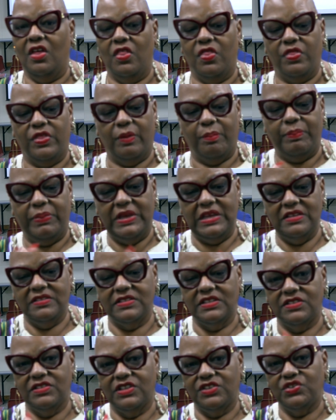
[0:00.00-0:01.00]
The
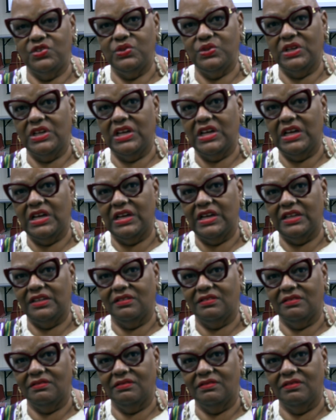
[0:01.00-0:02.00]
pieces that you could cut
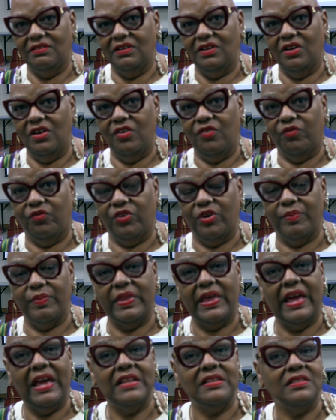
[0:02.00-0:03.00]
from
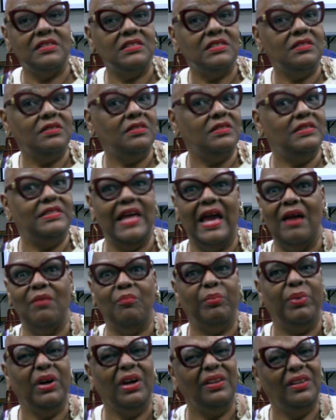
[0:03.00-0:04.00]
that that
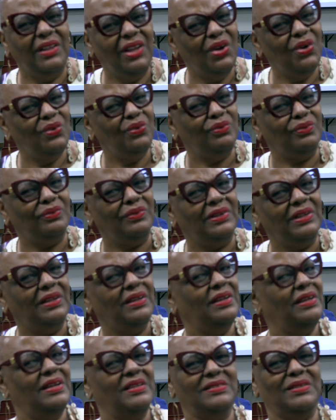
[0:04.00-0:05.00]
book alone
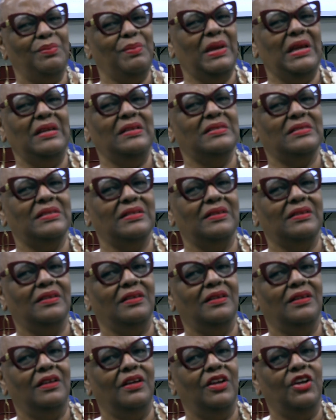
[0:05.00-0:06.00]
is amazing.
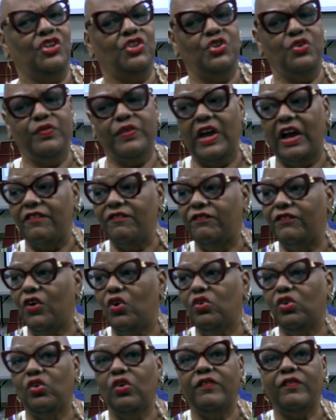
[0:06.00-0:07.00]
You've got
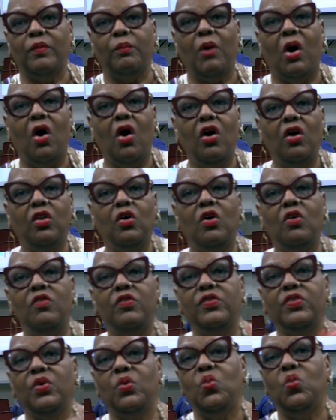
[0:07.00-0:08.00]
folklore from all
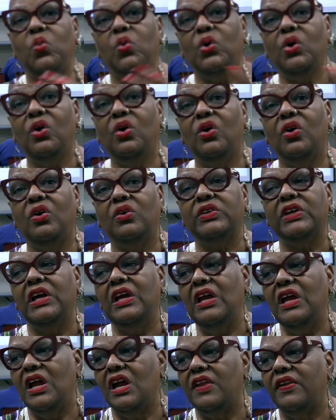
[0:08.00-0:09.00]
over the world,
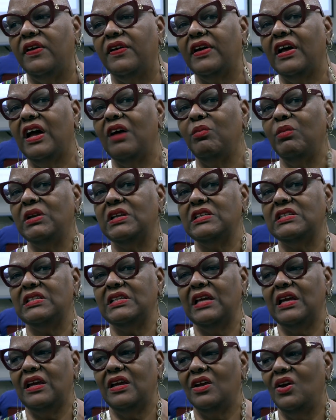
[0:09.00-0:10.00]
and they're coming to
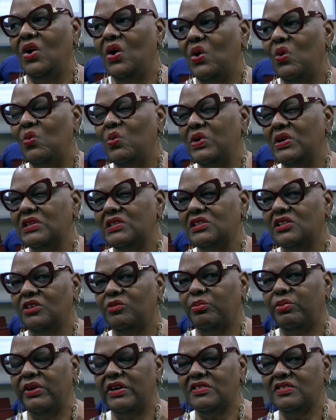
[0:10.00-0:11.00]
say, we're still
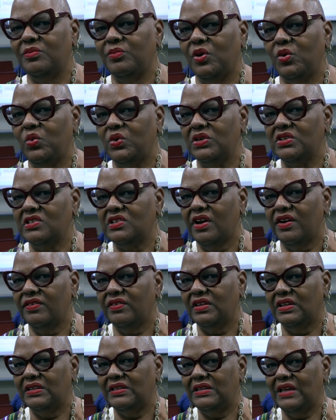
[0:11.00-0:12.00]
present, but we're
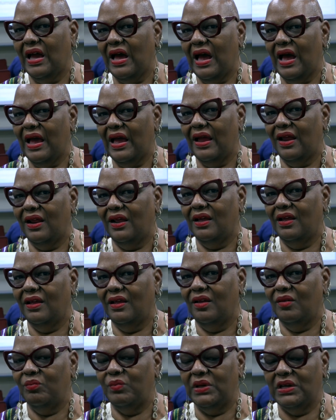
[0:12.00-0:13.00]
starting to die
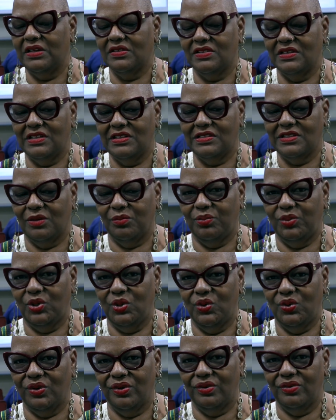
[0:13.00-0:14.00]
because of these
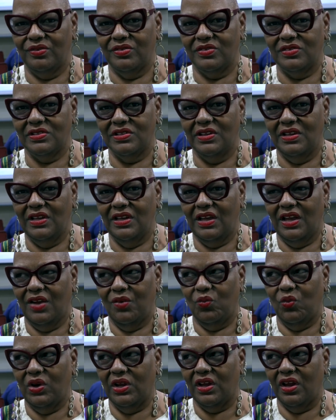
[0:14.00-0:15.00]
computers
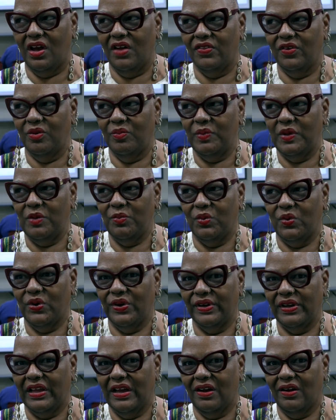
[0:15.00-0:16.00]
and what other people
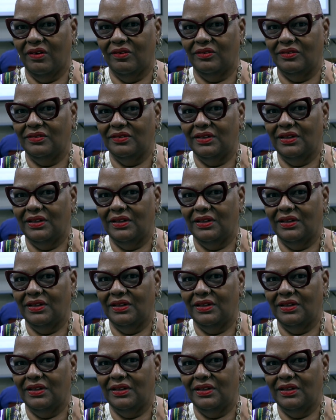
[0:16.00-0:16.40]
are now